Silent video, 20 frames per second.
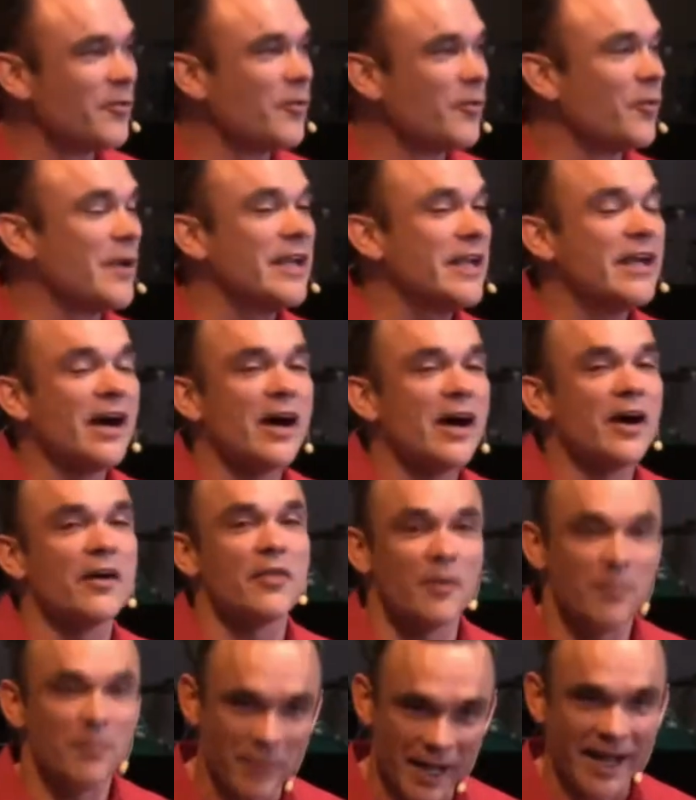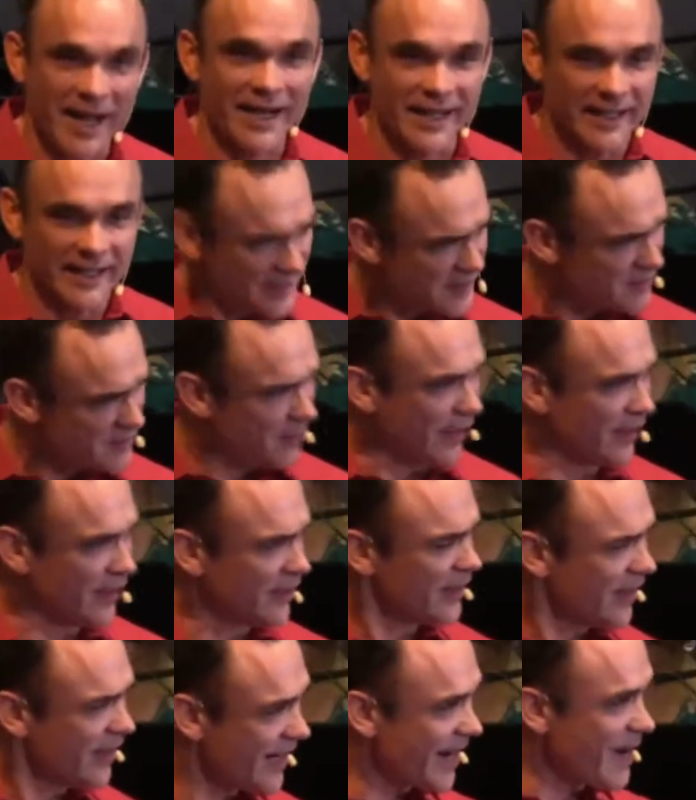we are the body. That's better.
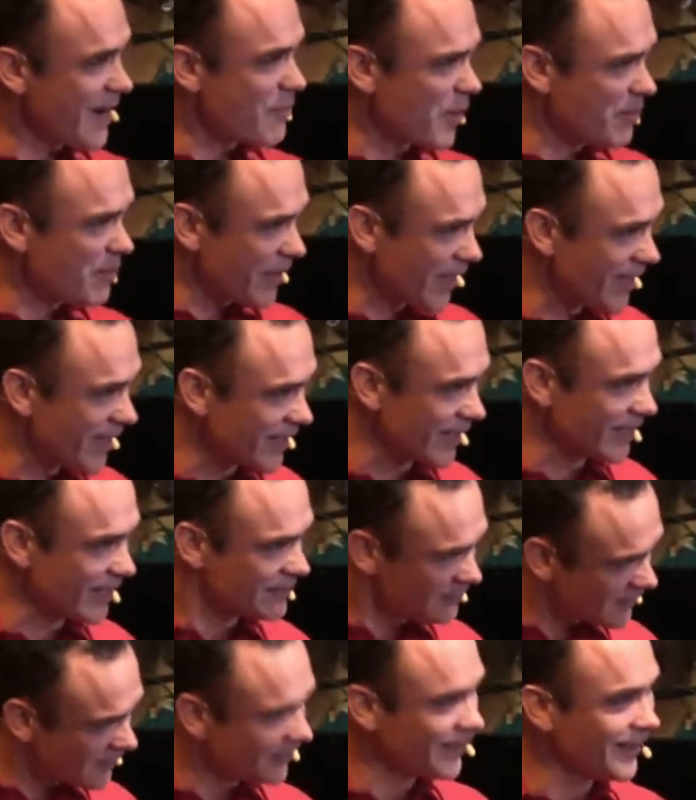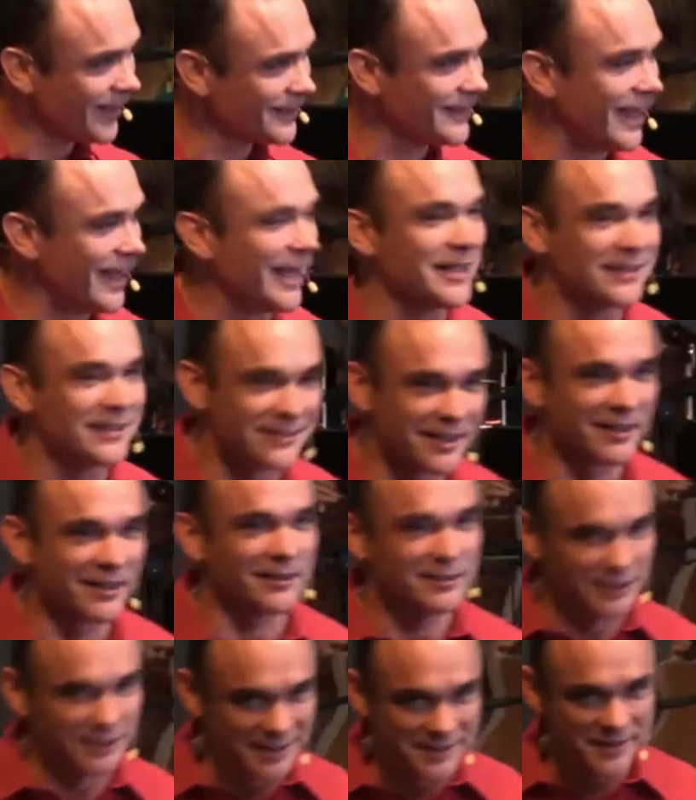I am the body. I like that. You
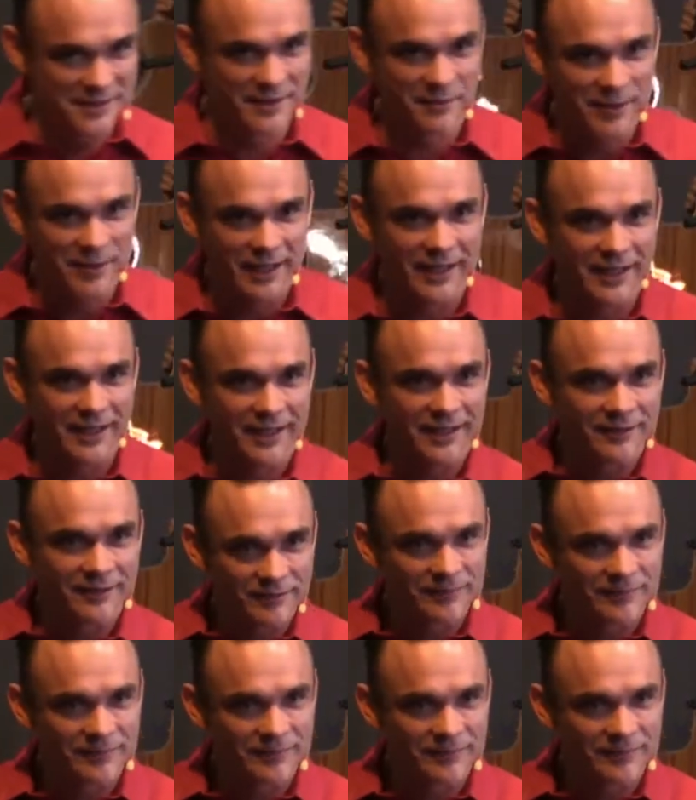know, Jesse the body.